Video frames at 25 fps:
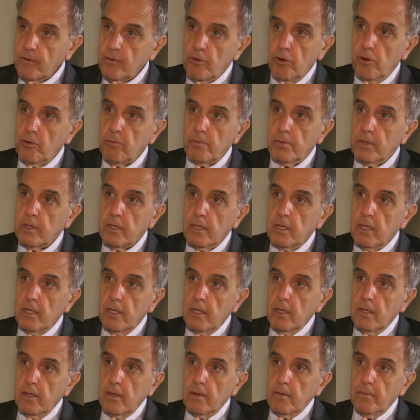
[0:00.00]
hope,
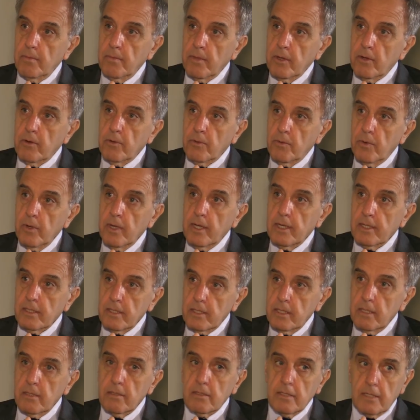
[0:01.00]
because we can
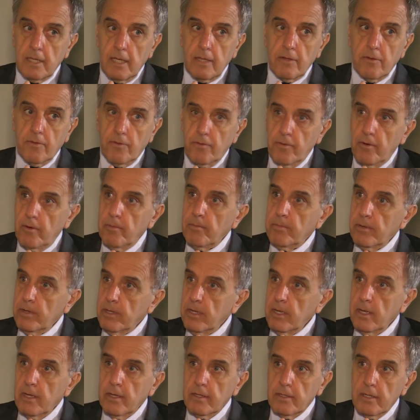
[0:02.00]
see a sign of hope
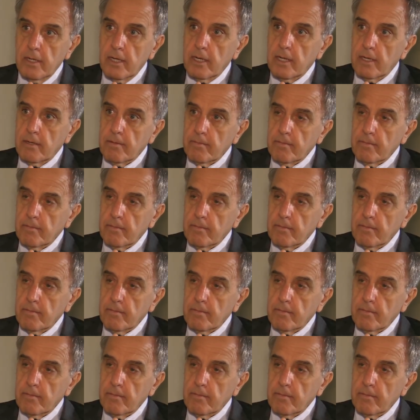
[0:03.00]
here and there.